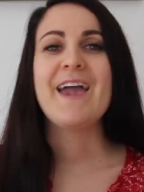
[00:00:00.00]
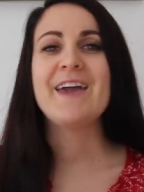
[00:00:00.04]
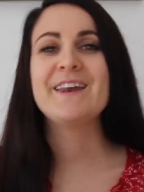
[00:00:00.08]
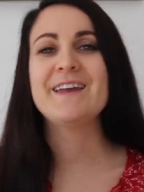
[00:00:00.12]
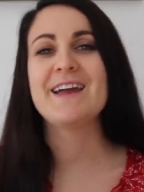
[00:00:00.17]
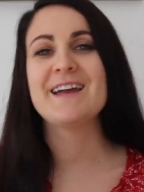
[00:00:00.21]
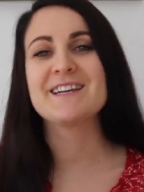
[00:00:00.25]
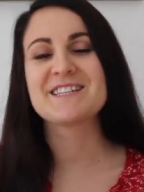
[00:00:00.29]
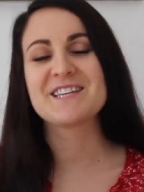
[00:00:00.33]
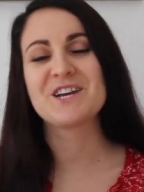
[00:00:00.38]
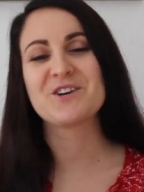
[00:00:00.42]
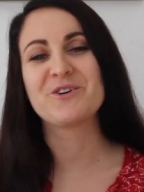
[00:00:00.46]
And
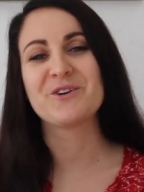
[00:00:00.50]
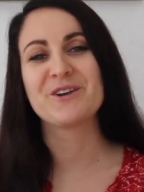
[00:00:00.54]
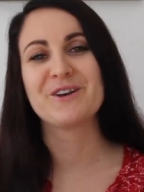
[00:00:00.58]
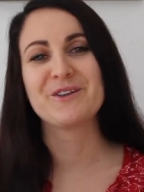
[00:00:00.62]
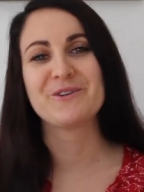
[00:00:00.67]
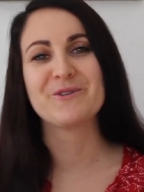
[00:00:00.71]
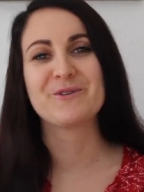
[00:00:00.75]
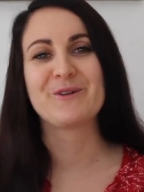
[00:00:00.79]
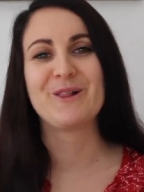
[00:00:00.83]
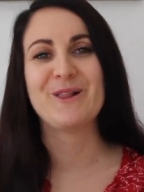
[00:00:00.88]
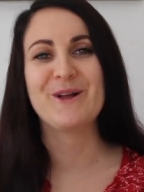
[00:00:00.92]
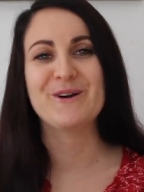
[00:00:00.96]
as I got a
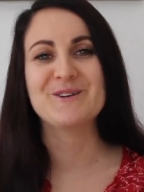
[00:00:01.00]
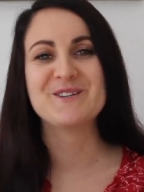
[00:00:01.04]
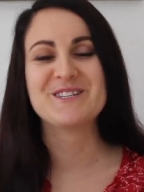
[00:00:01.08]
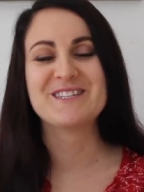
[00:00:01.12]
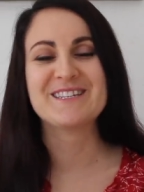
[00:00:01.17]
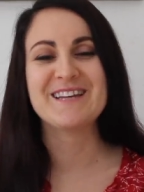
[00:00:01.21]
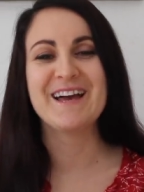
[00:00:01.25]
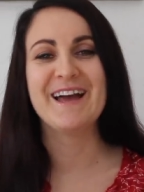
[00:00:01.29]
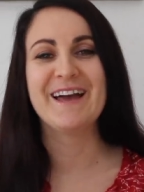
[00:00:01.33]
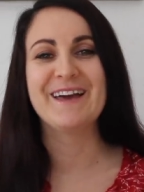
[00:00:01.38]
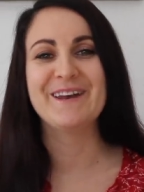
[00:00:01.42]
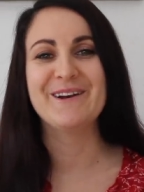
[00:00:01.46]
little
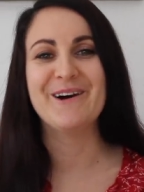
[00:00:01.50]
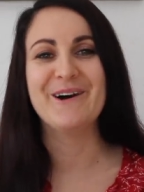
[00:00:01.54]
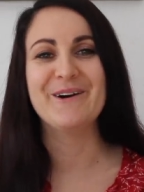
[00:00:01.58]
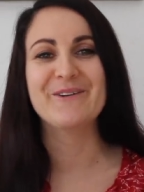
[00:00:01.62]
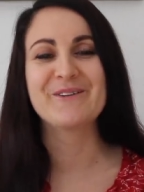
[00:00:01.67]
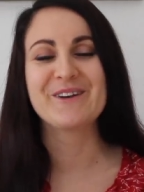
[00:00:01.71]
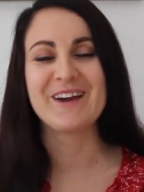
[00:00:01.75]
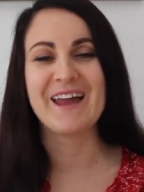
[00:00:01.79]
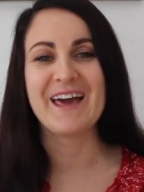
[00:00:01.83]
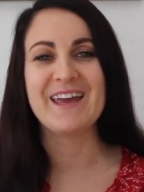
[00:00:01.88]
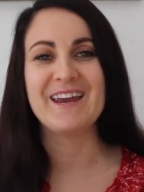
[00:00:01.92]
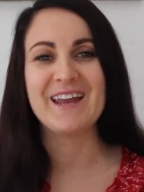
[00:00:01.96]
closer, an
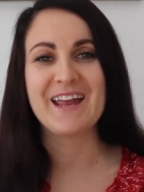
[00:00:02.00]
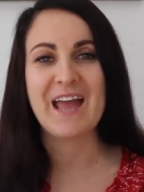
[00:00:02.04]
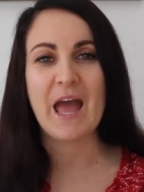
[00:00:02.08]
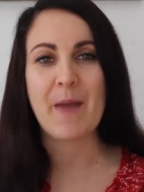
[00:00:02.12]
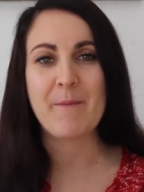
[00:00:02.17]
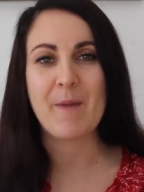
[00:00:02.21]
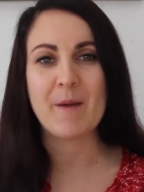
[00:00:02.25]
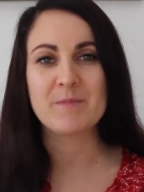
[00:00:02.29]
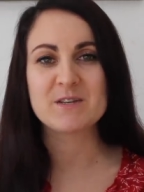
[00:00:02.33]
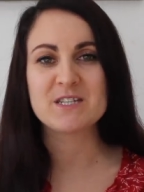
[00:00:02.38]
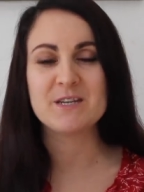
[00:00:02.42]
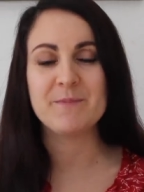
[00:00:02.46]
old lady
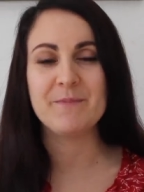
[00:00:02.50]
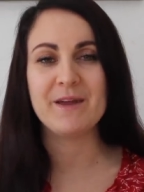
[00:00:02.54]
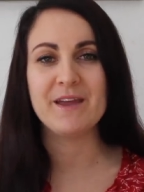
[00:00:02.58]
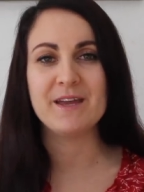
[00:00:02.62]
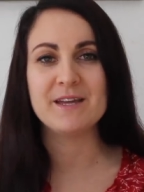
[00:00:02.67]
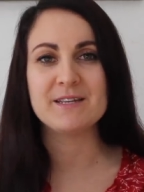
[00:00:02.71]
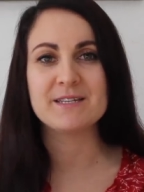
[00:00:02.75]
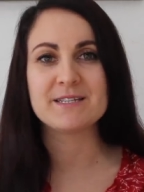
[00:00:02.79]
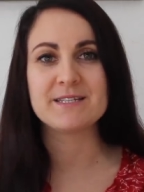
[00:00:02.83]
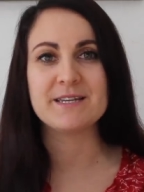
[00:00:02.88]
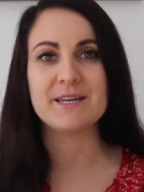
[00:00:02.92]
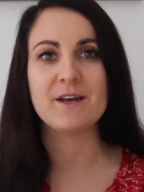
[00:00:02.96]
came up to
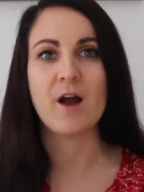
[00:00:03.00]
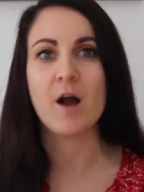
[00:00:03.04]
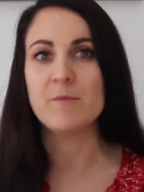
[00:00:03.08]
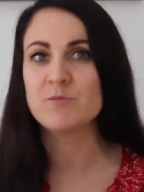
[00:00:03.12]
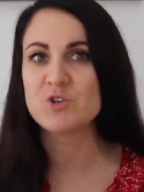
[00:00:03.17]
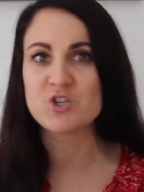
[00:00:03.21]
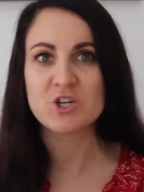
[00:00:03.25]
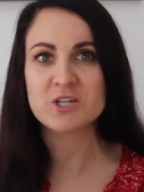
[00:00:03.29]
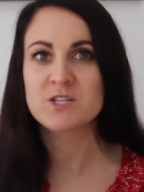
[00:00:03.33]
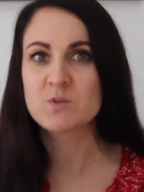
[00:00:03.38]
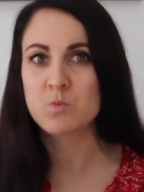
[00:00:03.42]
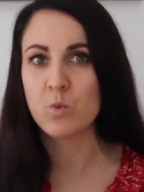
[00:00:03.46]
me and said,
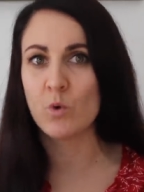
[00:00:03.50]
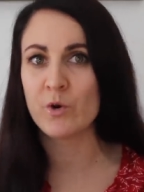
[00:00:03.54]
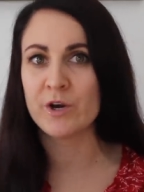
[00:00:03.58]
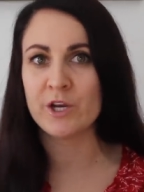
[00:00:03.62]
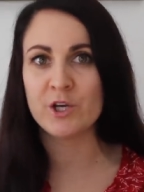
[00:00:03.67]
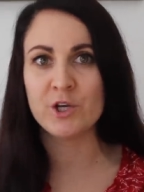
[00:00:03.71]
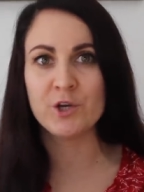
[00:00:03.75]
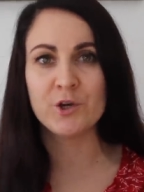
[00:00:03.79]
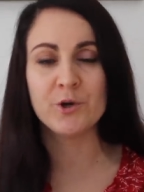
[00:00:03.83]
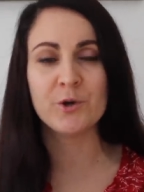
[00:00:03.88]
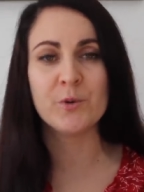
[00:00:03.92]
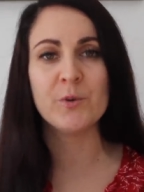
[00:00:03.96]
I'm just
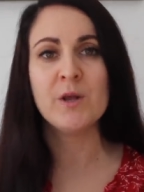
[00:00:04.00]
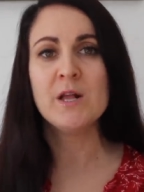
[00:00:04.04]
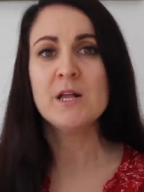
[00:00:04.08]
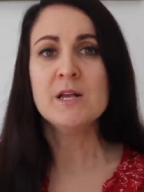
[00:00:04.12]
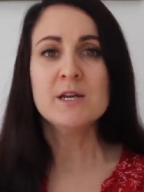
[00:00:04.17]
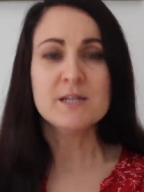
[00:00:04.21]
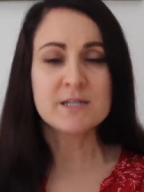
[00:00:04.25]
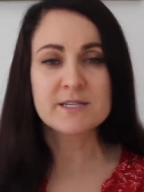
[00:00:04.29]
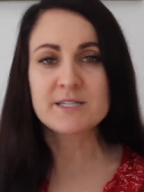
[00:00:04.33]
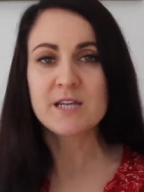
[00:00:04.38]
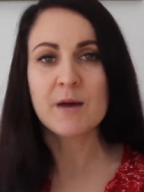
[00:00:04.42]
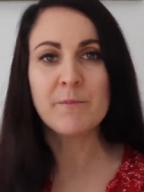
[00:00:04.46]
warning you,
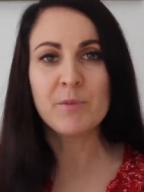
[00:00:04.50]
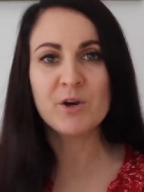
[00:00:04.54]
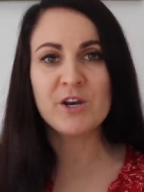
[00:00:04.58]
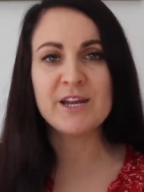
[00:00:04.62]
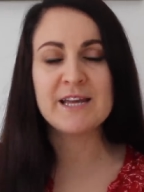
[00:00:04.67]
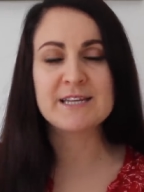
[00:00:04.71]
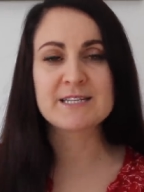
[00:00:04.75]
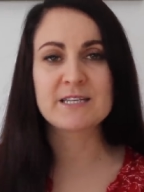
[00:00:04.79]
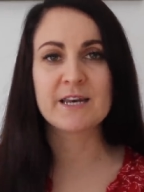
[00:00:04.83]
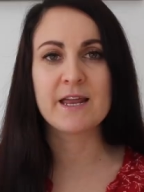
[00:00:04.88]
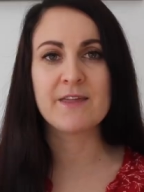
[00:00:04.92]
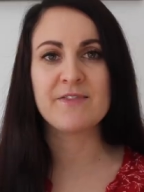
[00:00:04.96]
somebody
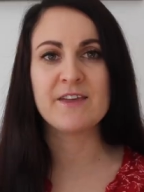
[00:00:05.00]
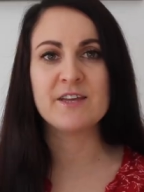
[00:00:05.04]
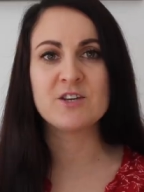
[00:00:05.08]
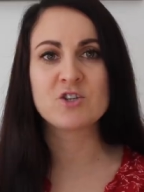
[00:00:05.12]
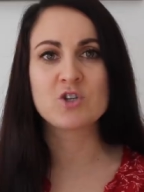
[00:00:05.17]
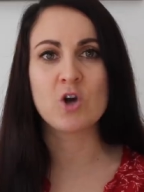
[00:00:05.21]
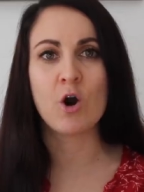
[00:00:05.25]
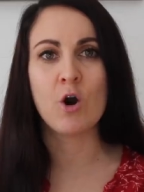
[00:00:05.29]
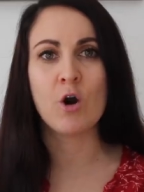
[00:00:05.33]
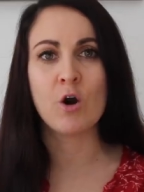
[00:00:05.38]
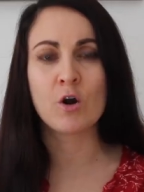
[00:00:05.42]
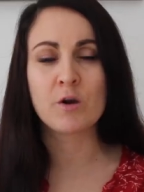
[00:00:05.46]
has let their
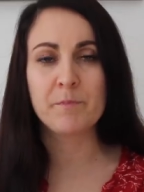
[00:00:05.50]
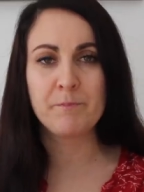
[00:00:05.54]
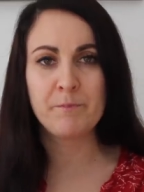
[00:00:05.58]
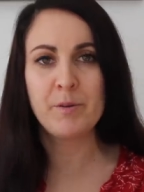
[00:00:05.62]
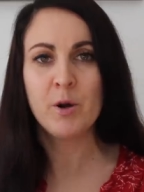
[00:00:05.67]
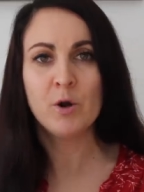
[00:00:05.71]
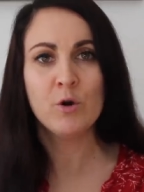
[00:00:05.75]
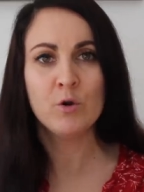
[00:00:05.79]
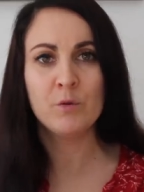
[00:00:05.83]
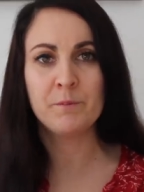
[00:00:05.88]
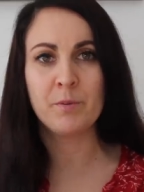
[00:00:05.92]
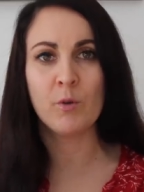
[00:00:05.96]
dog
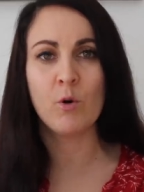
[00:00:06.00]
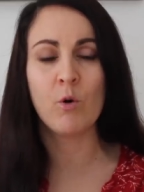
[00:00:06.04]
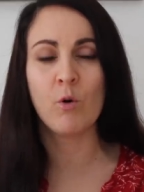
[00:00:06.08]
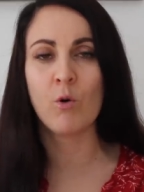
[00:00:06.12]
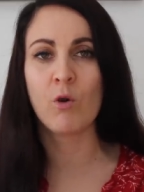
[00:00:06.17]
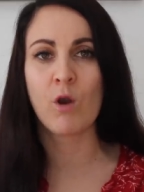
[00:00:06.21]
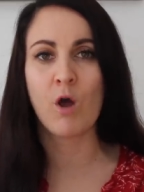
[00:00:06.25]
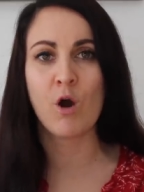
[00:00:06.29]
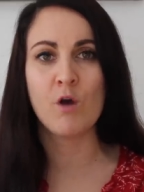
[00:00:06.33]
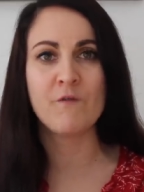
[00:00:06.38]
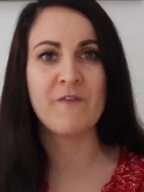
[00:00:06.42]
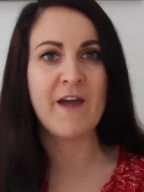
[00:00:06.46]
poop
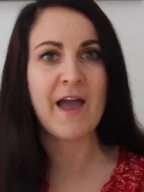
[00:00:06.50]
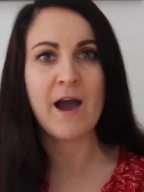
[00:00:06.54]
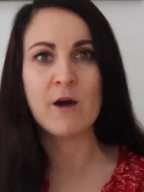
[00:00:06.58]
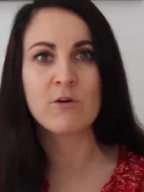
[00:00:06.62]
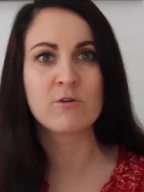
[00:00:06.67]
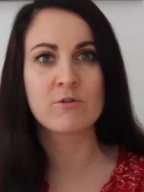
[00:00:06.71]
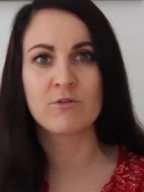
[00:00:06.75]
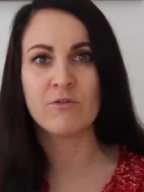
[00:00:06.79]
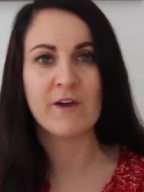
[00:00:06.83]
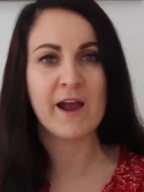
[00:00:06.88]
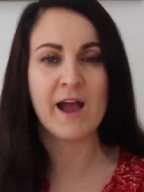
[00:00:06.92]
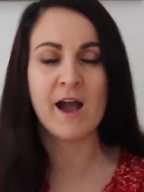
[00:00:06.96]
all over
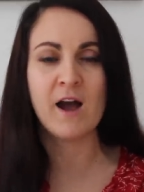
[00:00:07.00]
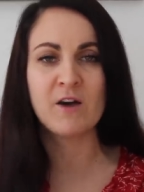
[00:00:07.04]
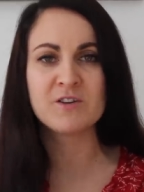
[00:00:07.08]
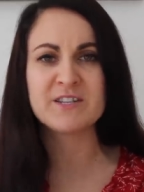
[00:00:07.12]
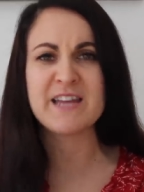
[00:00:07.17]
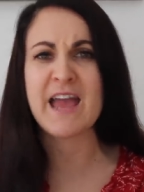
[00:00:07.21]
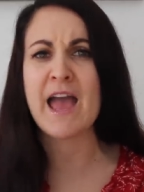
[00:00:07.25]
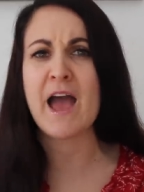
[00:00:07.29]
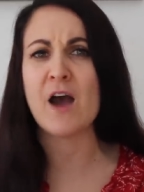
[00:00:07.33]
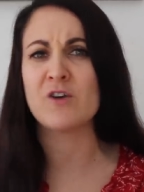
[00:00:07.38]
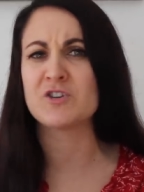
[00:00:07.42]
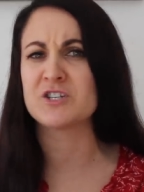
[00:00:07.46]
our
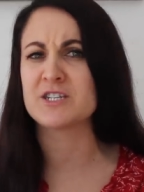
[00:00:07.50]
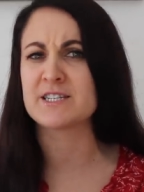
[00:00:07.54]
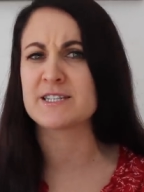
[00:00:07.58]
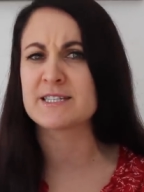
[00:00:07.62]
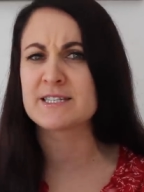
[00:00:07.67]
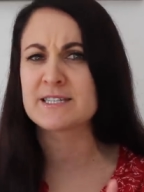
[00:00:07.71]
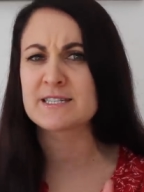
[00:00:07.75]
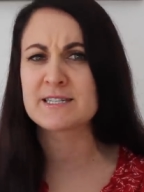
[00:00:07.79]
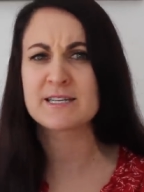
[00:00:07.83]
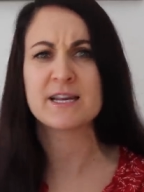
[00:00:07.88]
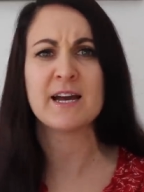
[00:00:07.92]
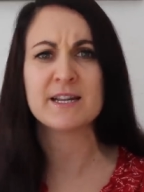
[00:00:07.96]
ground. How
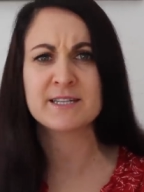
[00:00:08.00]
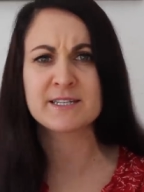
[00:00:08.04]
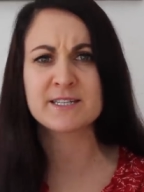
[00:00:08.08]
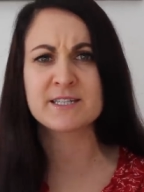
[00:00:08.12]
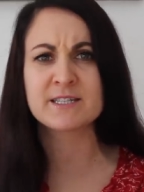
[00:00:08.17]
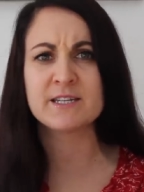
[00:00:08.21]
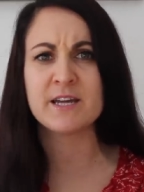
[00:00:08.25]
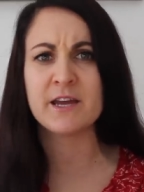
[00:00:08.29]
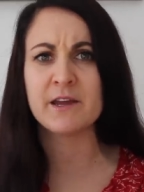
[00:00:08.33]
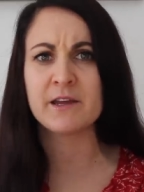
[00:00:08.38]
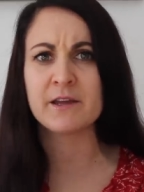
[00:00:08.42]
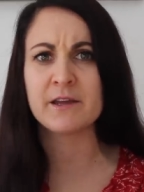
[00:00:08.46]

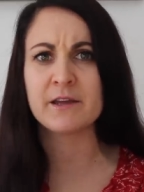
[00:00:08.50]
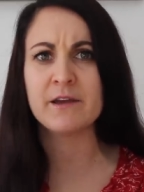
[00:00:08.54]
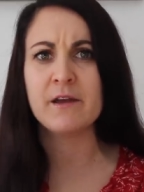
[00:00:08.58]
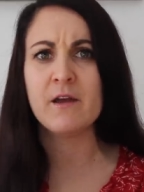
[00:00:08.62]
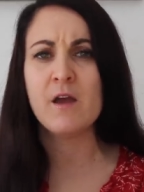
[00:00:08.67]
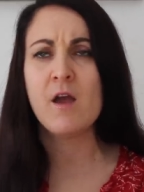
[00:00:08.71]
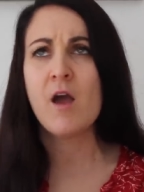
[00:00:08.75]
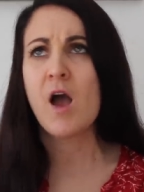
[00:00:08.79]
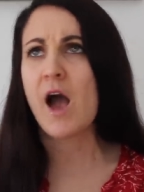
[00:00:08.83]
disgusting.